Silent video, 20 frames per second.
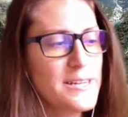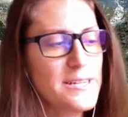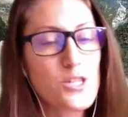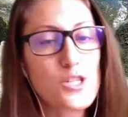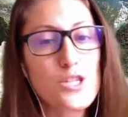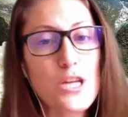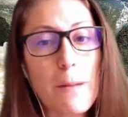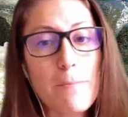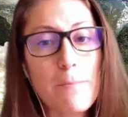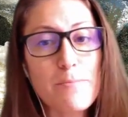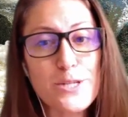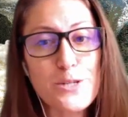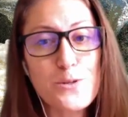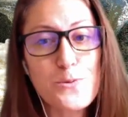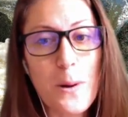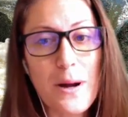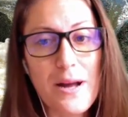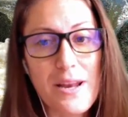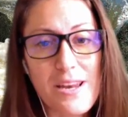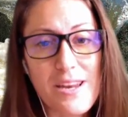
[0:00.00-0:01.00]
Chapter
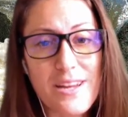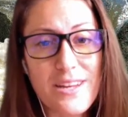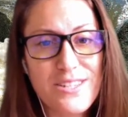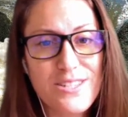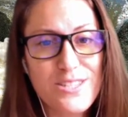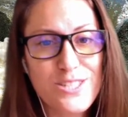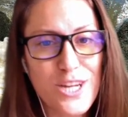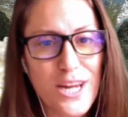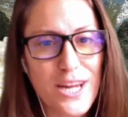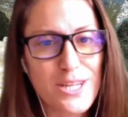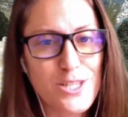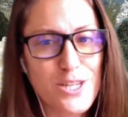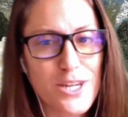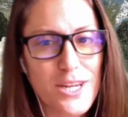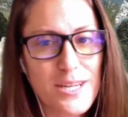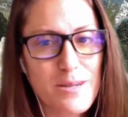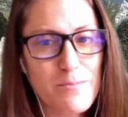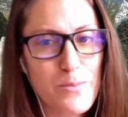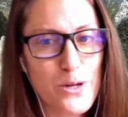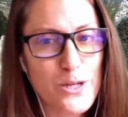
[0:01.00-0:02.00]
1,
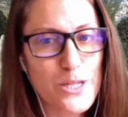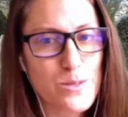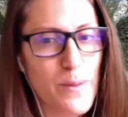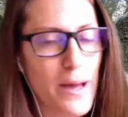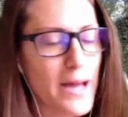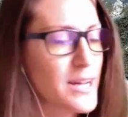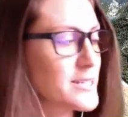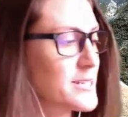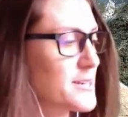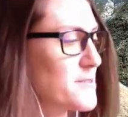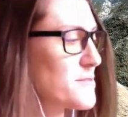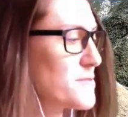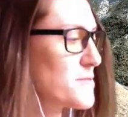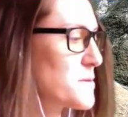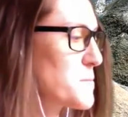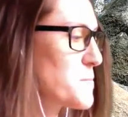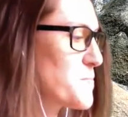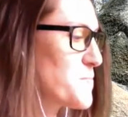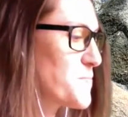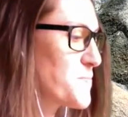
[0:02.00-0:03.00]
Changing Perspective.
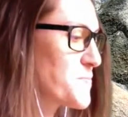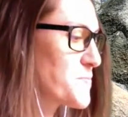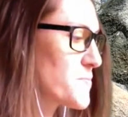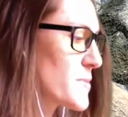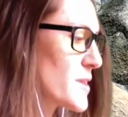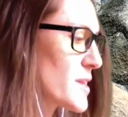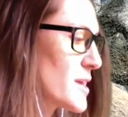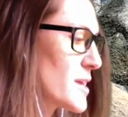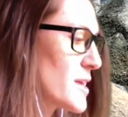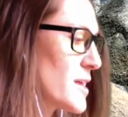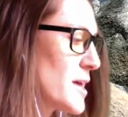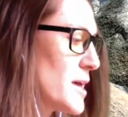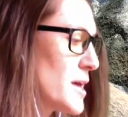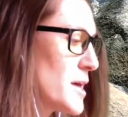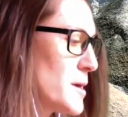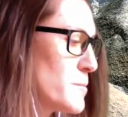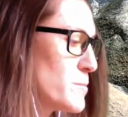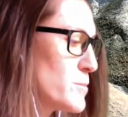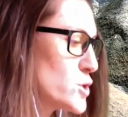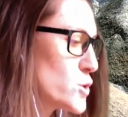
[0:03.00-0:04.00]

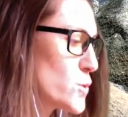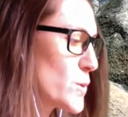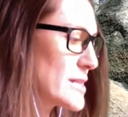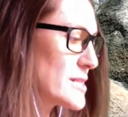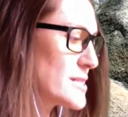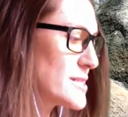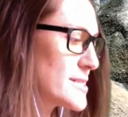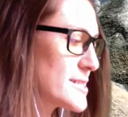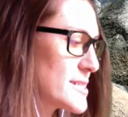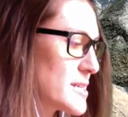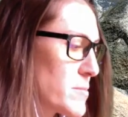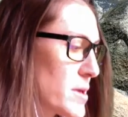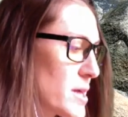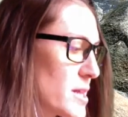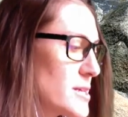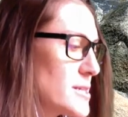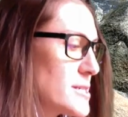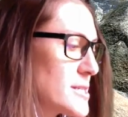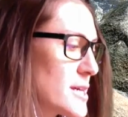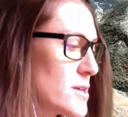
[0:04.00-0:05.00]
Between
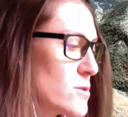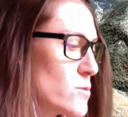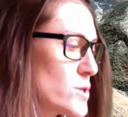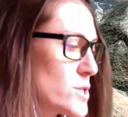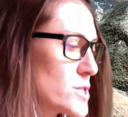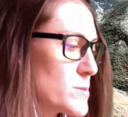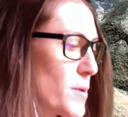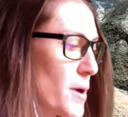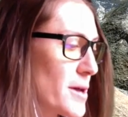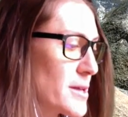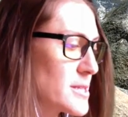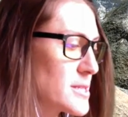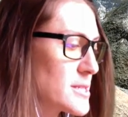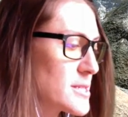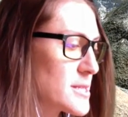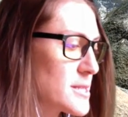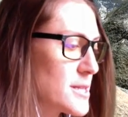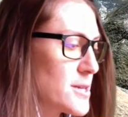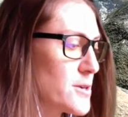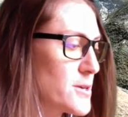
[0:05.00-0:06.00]
stimulus and
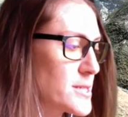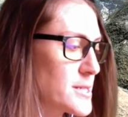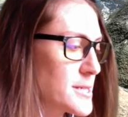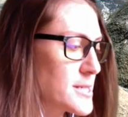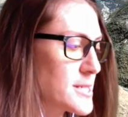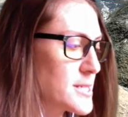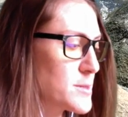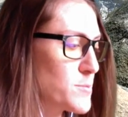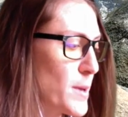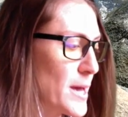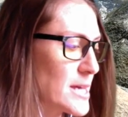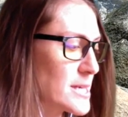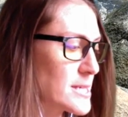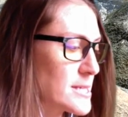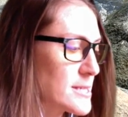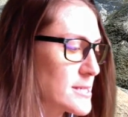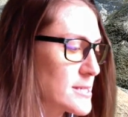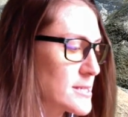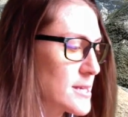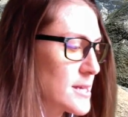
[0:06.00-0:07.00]
response, there is a
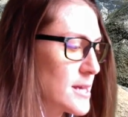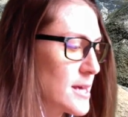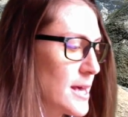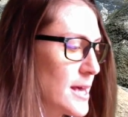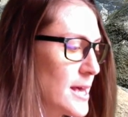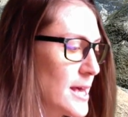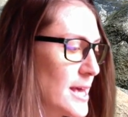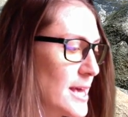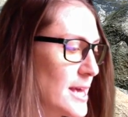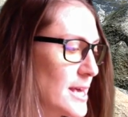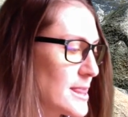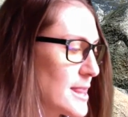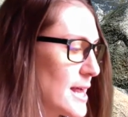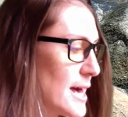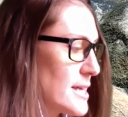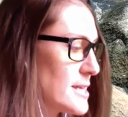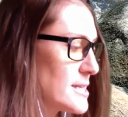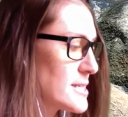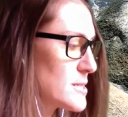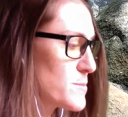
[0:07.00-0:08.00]
space. In
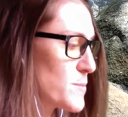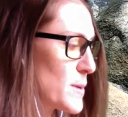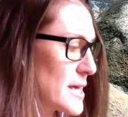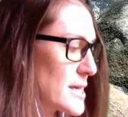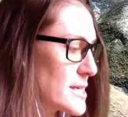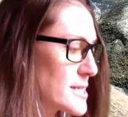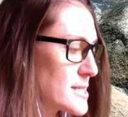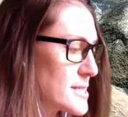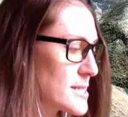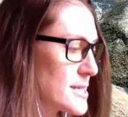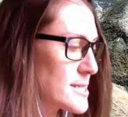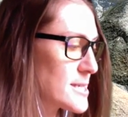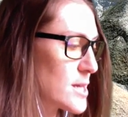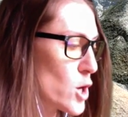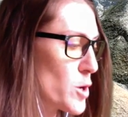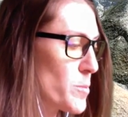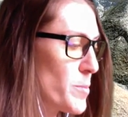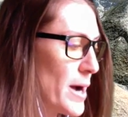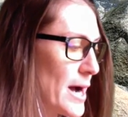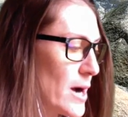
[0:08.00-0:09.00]
that space is
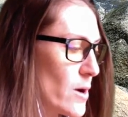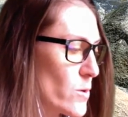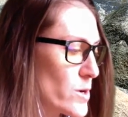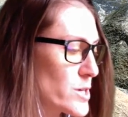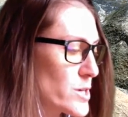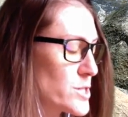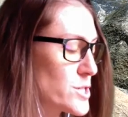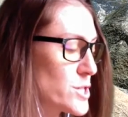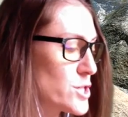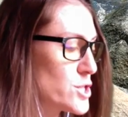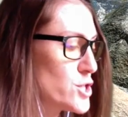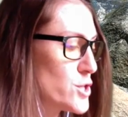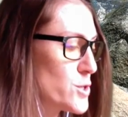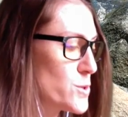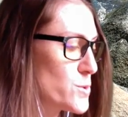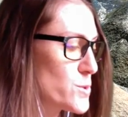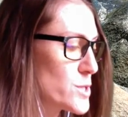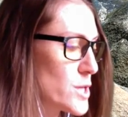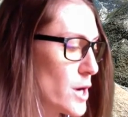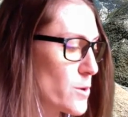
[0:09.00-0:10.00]
our power to
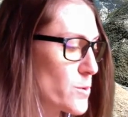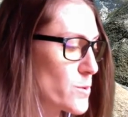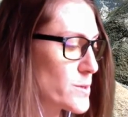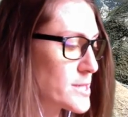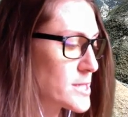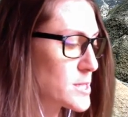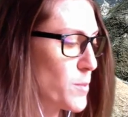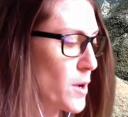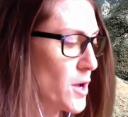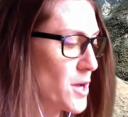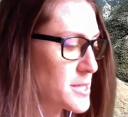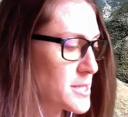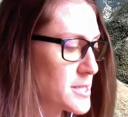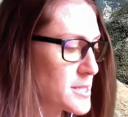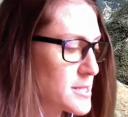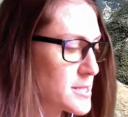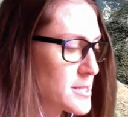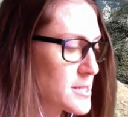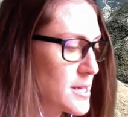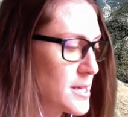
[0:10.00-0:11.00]
choose our
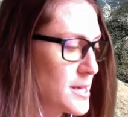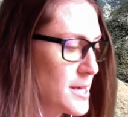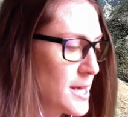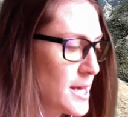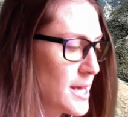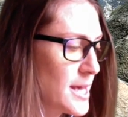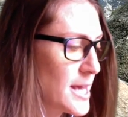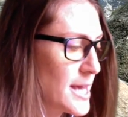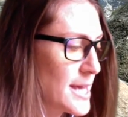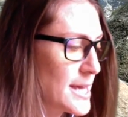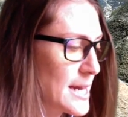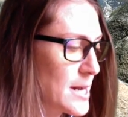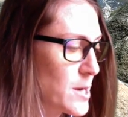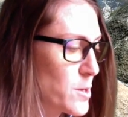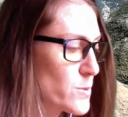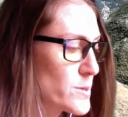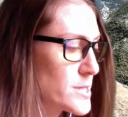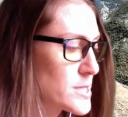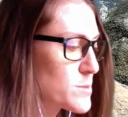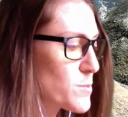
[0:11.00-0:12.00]
response. In our
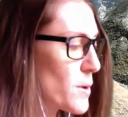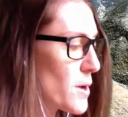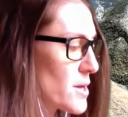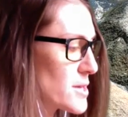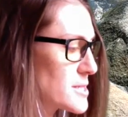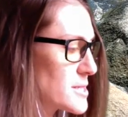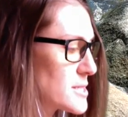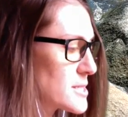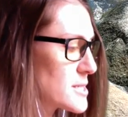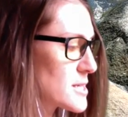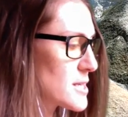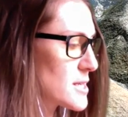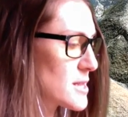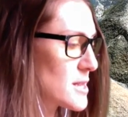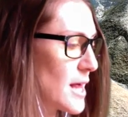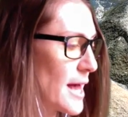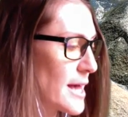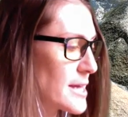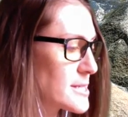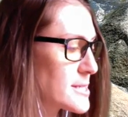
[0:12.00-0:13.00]
response
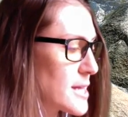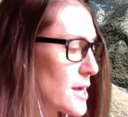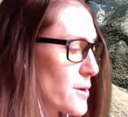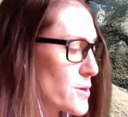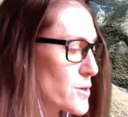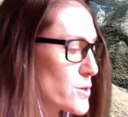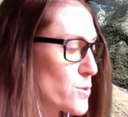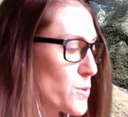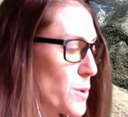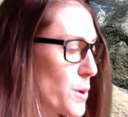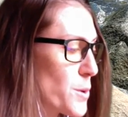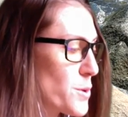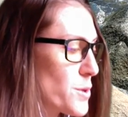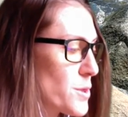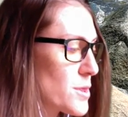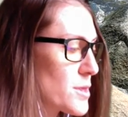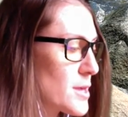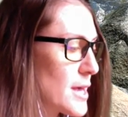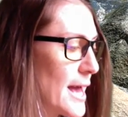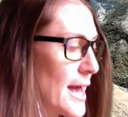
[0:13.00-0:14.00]
lies our
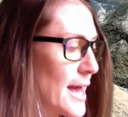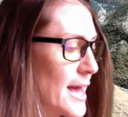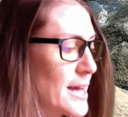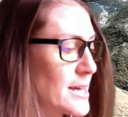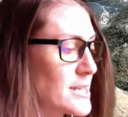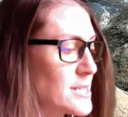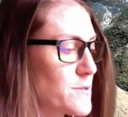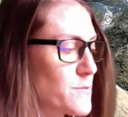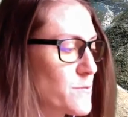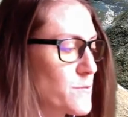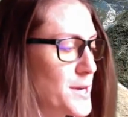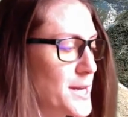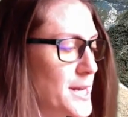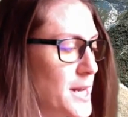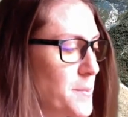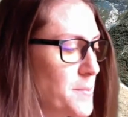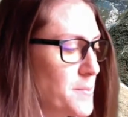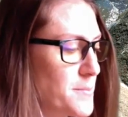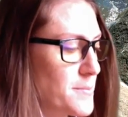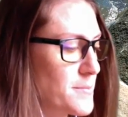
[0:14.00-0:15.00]
growth and
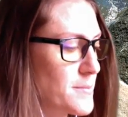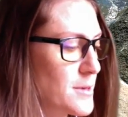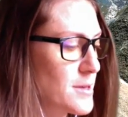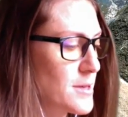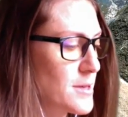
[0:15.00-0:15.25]
freedom.